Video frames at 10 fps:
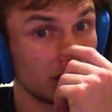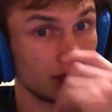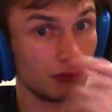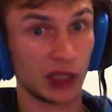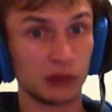
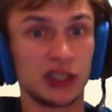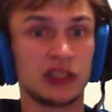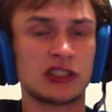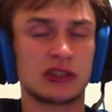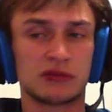maybe
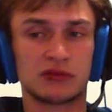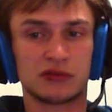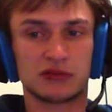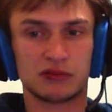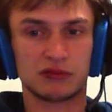
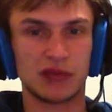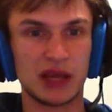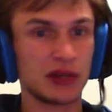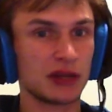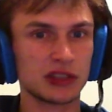
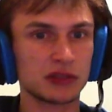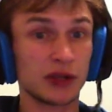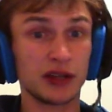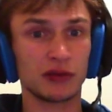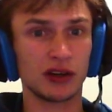I'm just
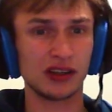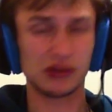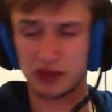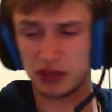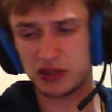plain wrong.
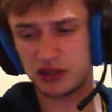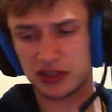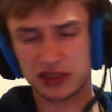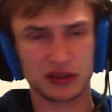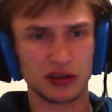Maybe you
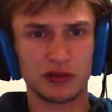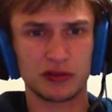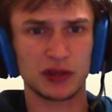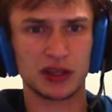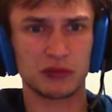disagree with
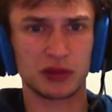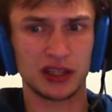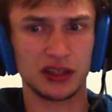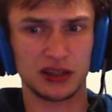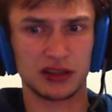me
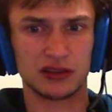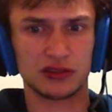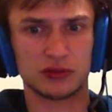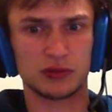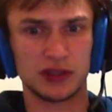completely on
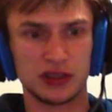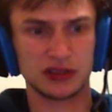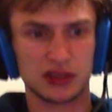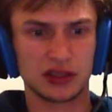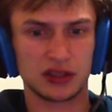those
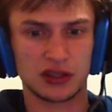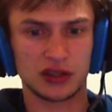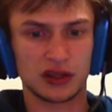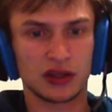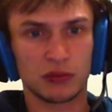points.
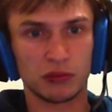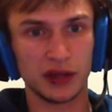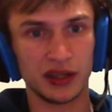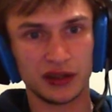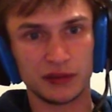But